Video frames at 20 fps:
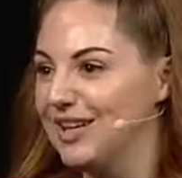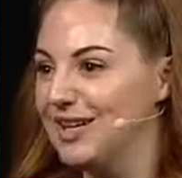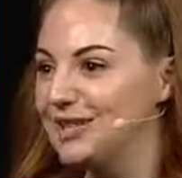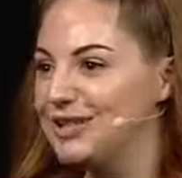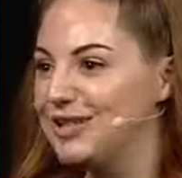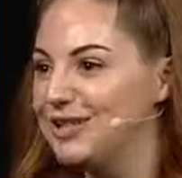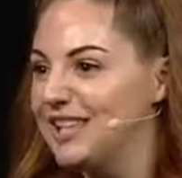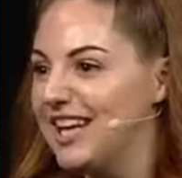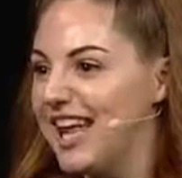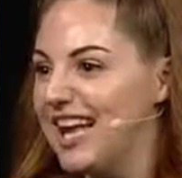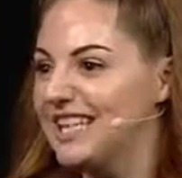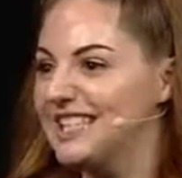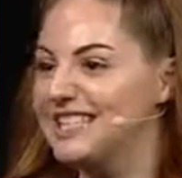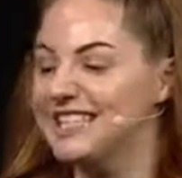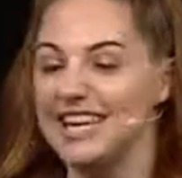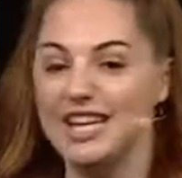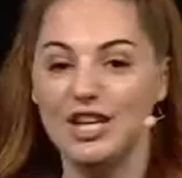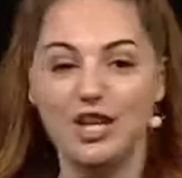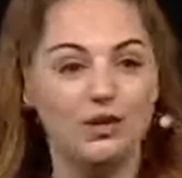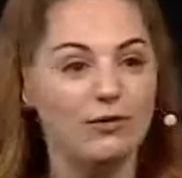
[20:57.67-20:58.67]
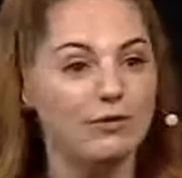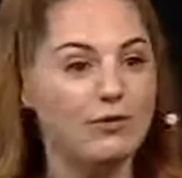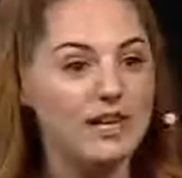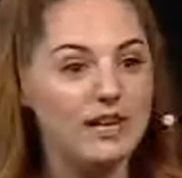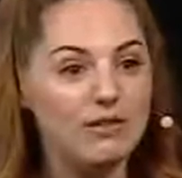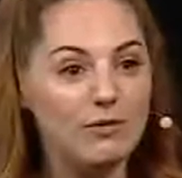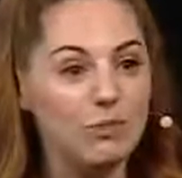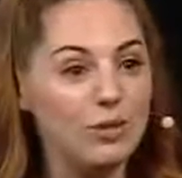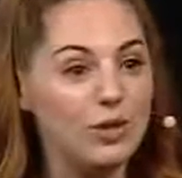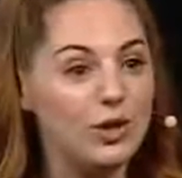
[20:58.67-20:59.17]
So the next day, you're going to feel
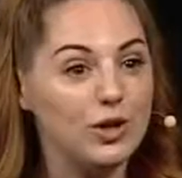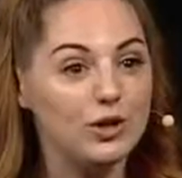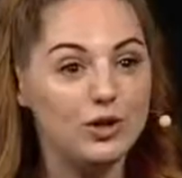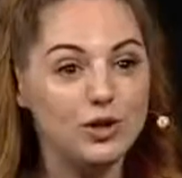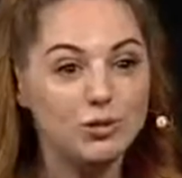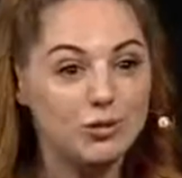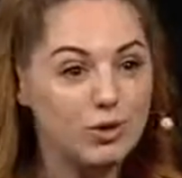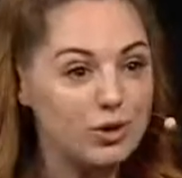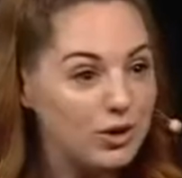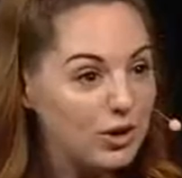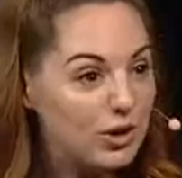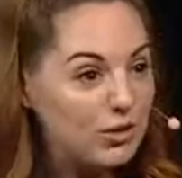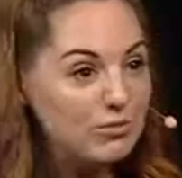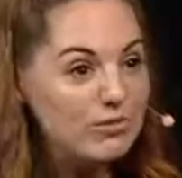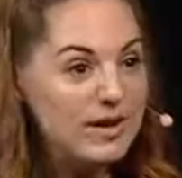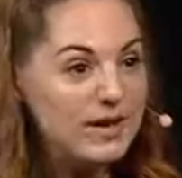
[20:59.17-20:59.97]
even worse. You want to go and